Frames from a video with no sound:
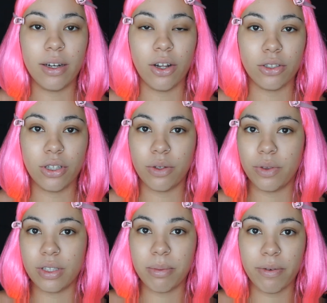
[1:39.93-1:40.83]
and also
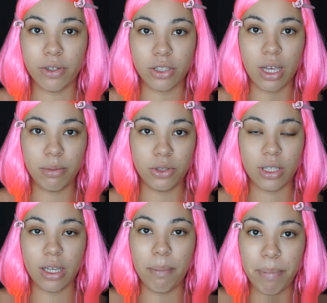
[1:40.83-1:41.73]
this is my first time
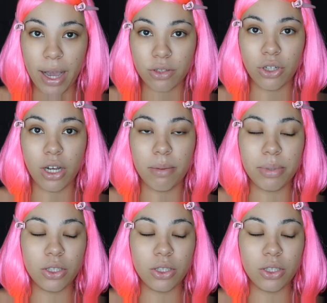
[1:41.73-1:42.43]
using a backdrop,